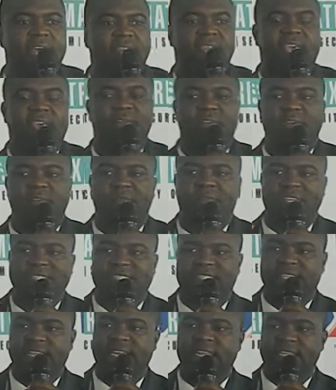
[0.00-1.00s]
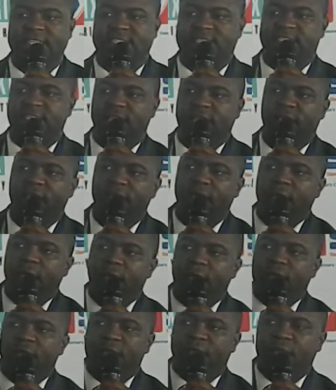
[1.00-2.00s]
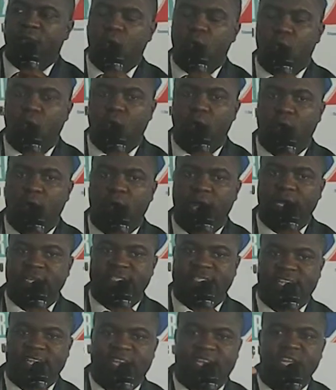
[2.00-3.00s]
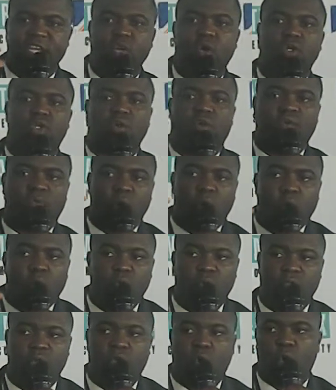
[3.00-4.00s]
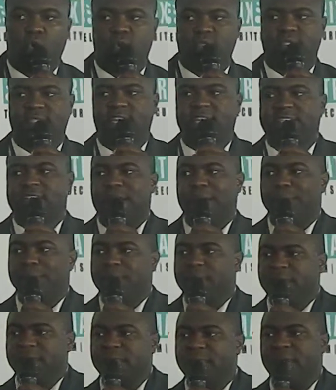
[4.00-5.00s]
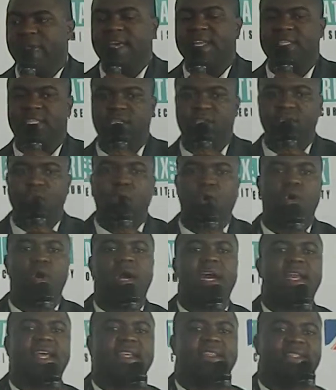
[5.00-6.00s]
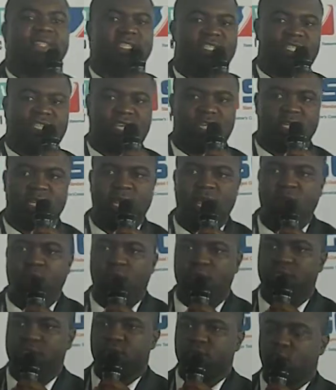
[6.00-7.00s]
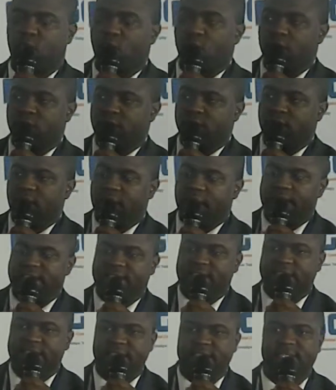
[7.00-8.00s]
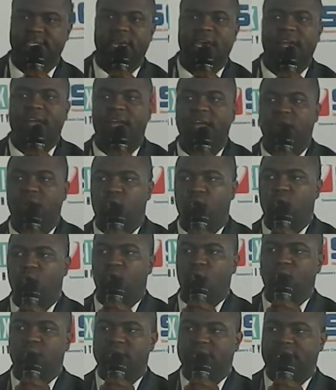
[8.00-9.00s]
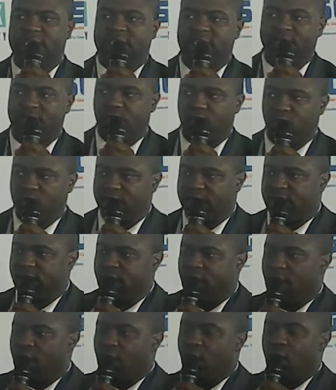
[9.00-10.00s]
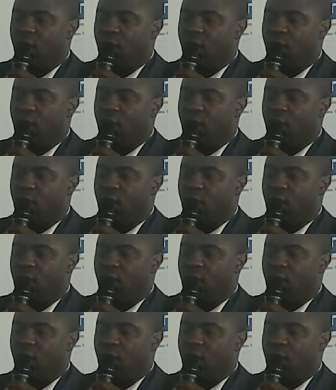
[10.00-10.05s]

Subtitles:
they have a facility for taking note of all the calls that are being made in your organization, which is called CDR, call data recording.